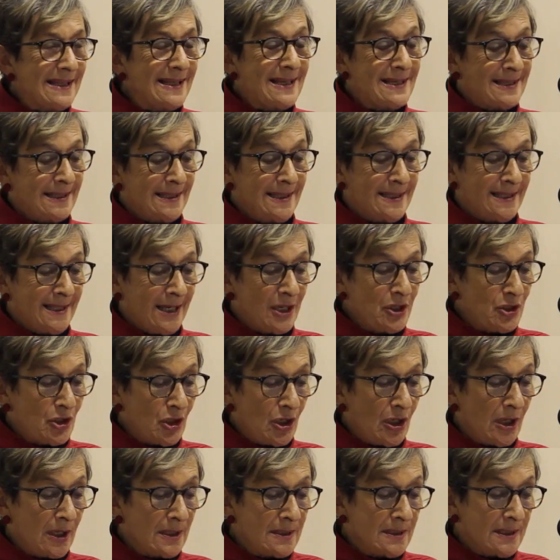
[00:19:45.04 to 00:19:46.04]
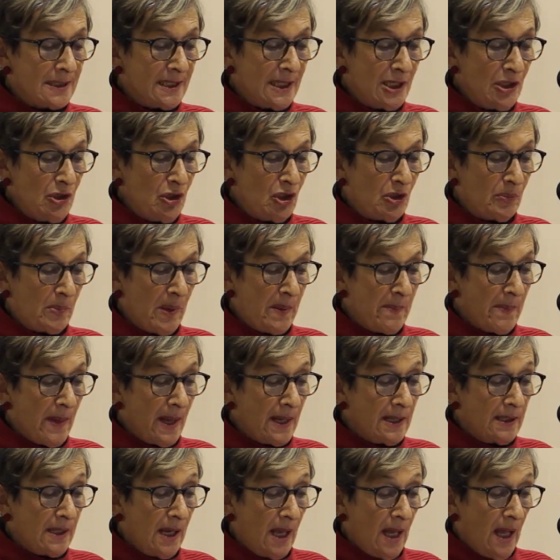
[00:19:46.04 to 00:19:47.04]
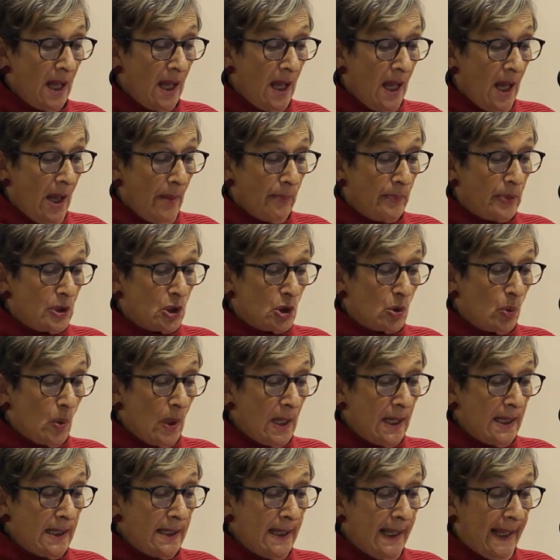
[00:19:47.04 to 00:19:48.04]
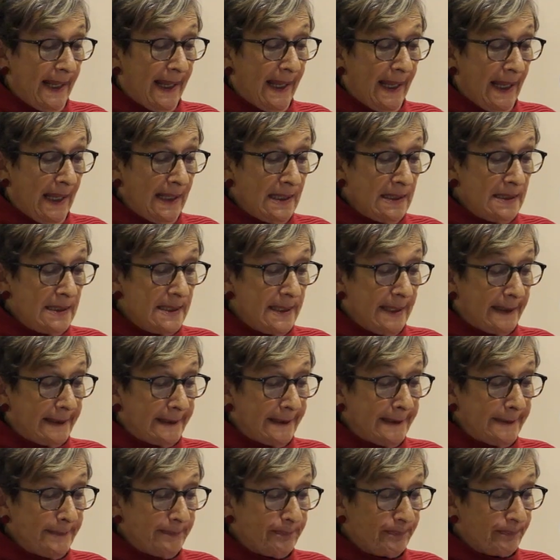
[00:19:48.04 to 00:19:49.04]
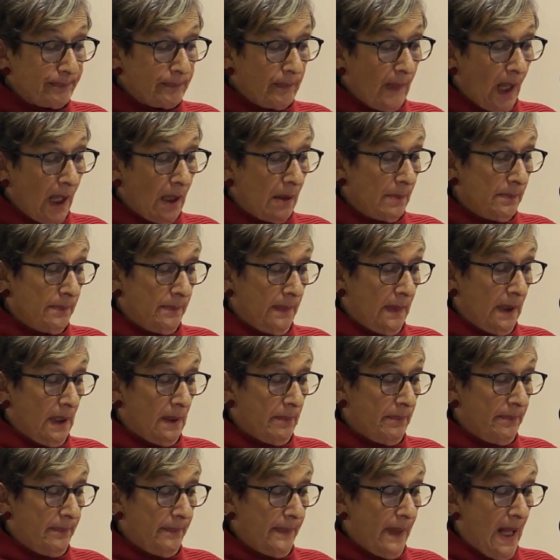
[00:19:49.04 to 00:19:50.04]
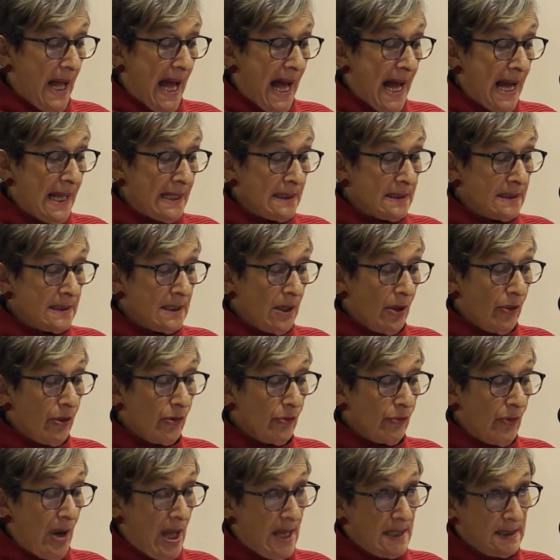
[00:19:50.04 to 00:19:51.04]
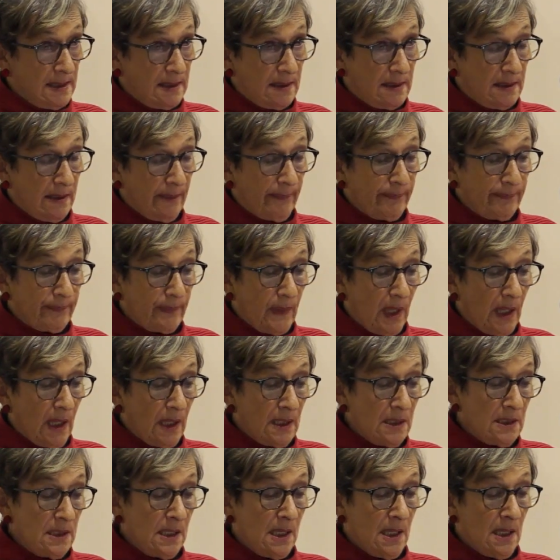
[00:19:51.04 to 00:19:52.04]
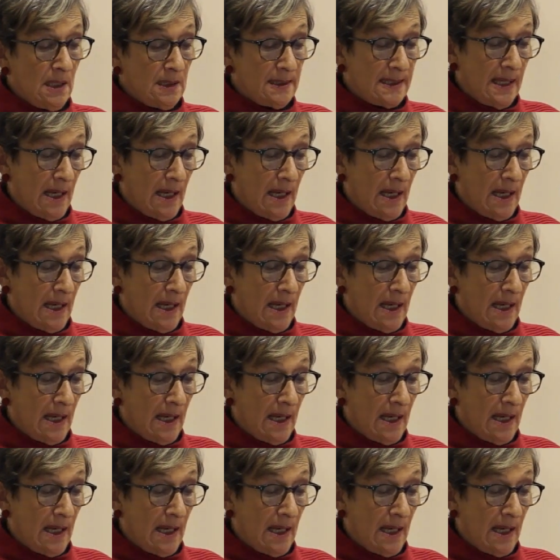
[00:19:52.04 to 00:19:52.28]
this distinction continued to be made between India and the rest. India,